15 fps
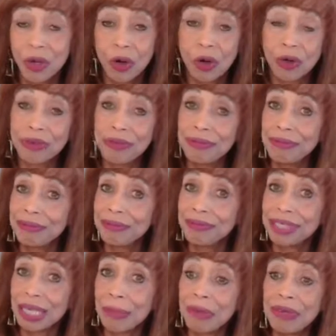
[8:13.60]
or
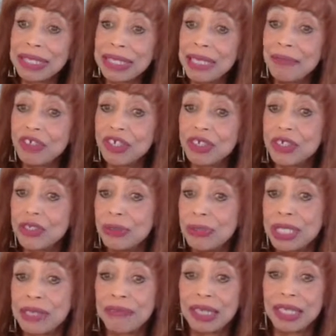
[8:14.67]
some of us even just the
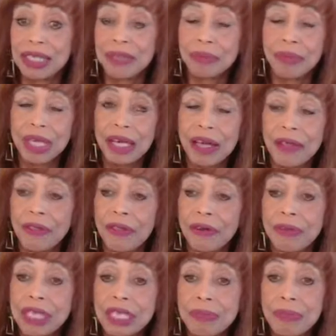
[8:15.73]
use of it.
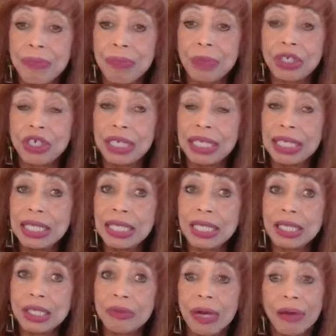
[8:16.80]
Which leads
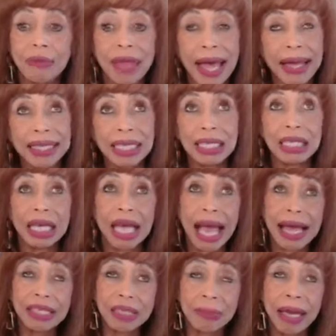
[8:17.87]
to that, and the
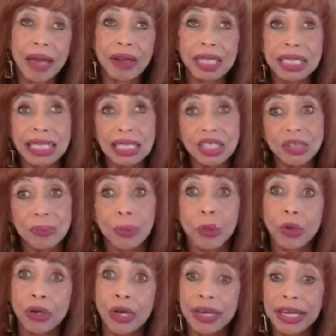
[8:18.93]
antibiotics lead to
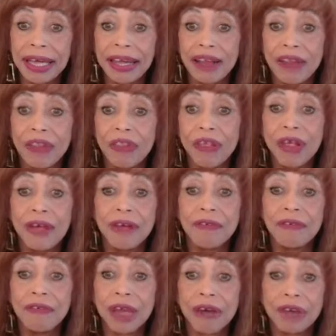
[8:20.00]
poor gut health.
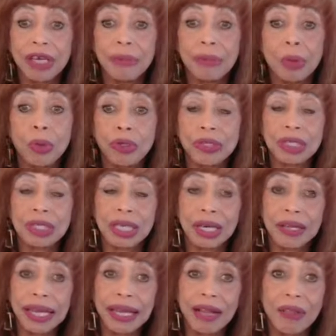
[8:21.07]
Very important
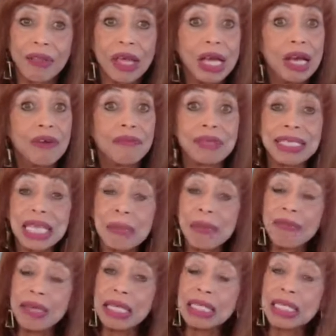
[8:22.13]
gut health. For some
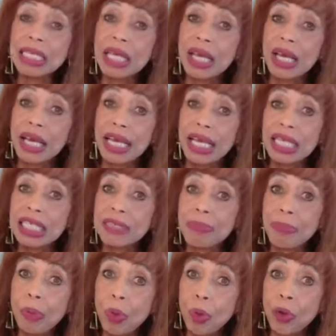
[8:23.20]
of us, it's
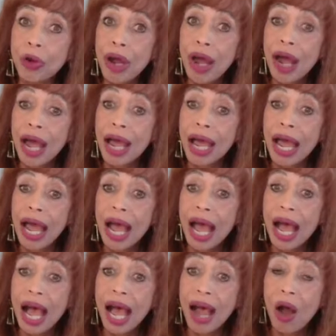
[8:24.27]
poor
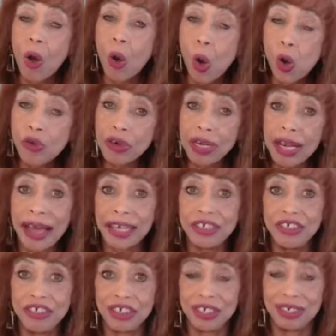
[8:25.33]
oral
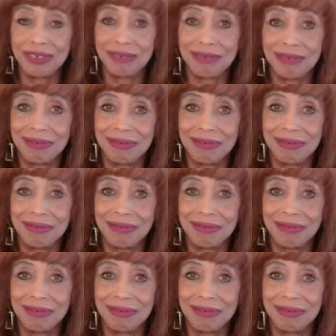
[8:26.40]
hygiene.